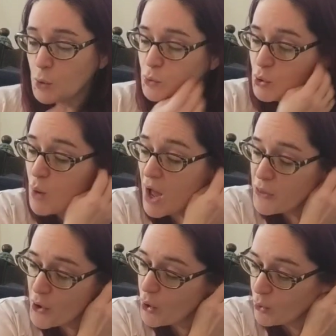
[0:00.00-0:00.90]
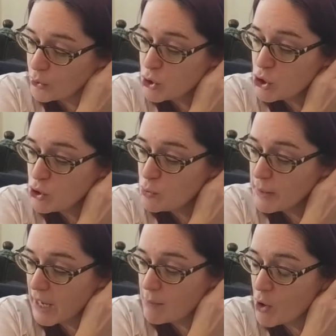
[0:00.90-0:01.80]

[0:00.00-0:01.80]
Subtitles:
Ruathahold, too, became